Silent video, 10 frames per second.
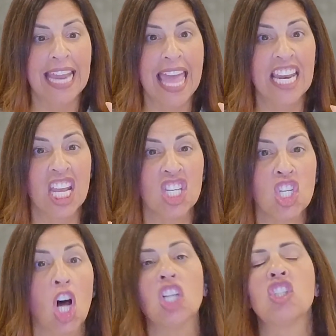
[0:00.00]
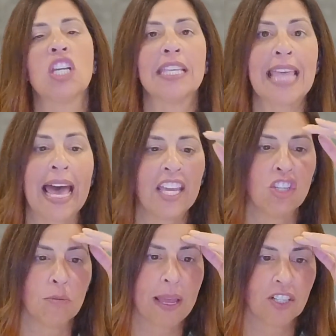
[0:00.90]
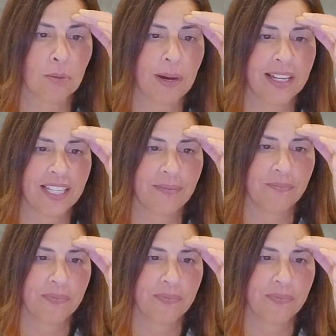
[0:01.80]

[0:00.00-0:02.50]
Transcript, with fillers: indulging that in your mental body.